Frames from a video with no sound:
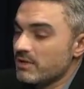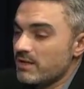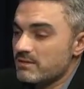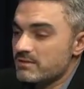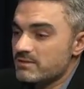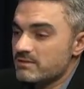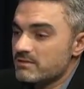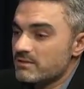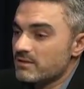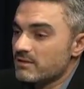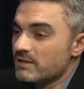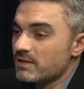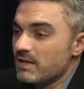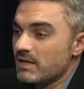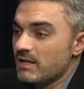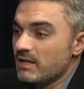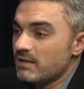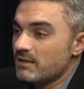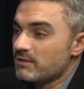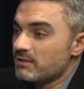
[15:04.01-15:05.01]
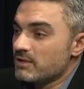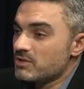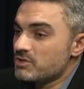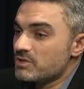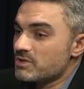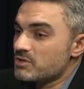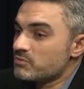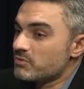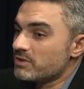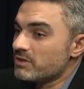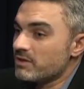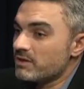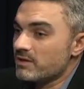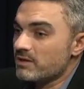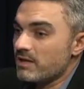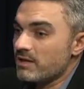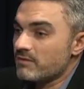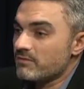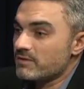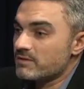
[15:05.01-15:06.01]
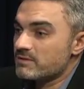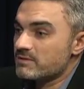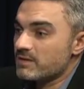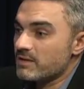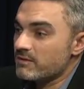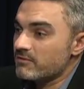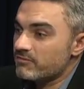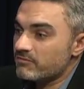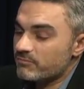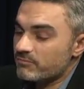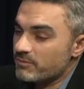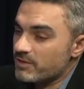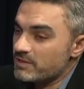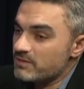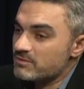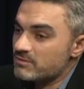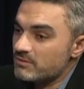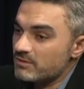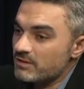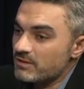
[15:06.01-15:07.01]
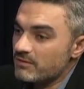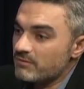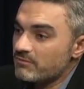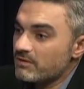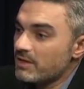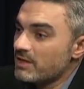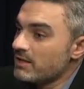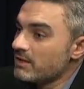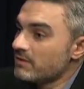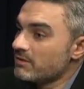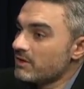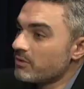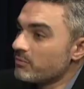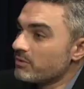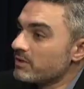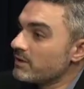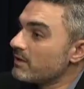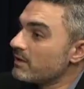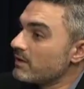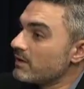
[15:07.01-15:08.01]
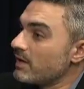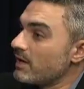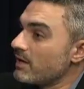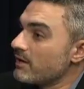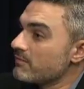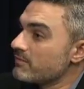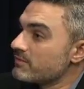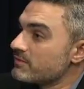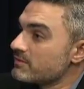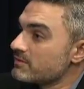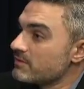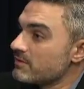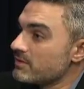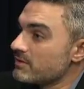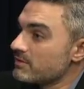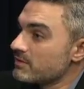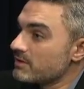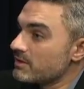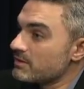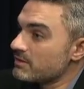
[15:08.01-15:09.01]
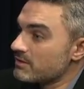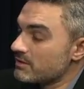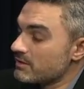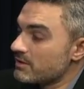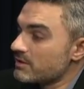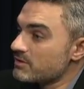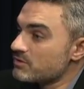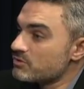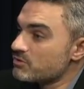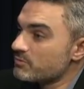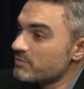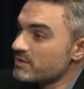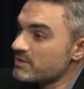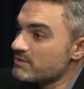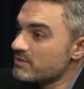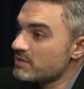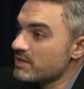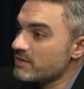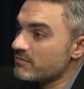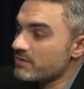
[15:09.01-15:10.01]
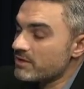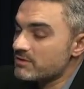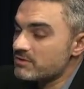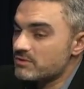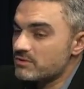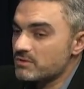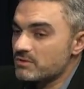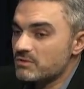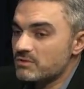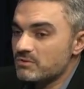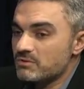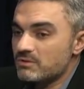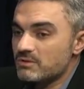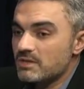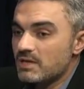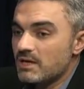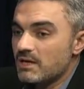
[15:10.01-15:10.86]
As I said, they just want to have a safe place to live. They want to have their kids to be safe and secure.